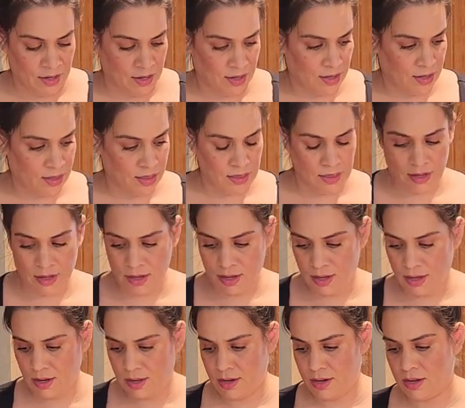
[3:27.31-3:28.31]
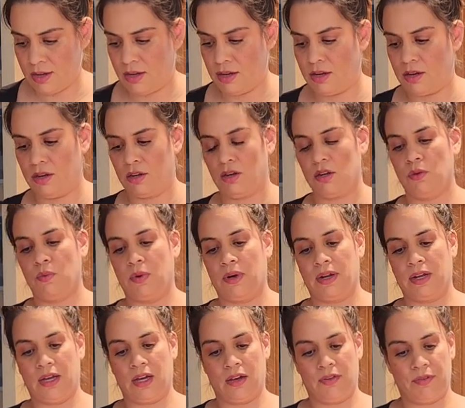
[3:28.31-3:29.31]
and then you want to
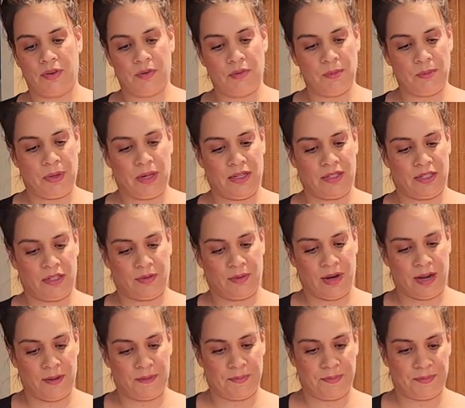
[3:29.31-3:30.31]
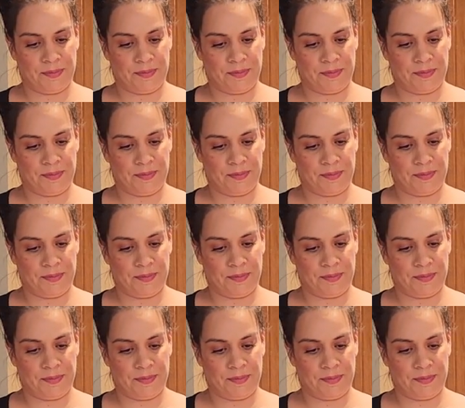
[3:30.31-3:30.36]
cover it with plastic wrap.